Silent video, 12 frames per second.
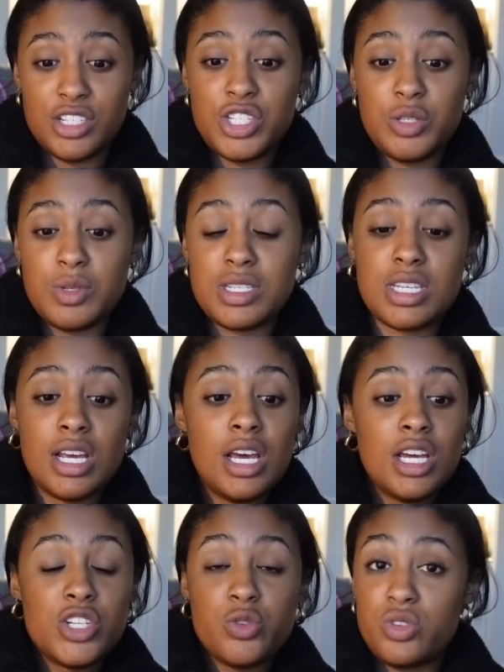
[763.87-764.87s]
She was
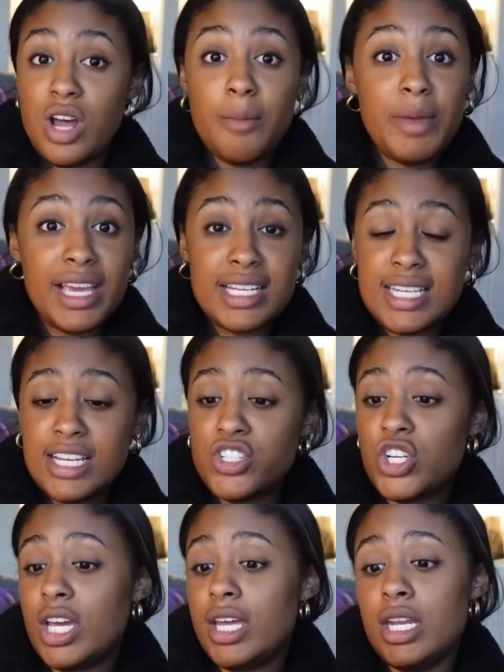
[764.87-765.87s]
not paying
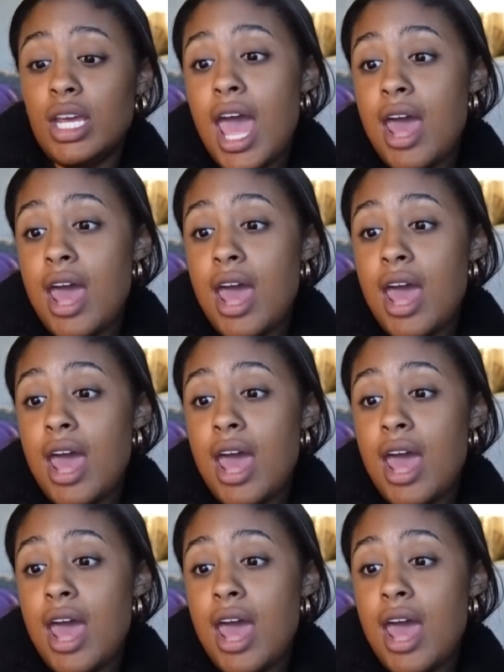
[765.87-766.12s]
attention.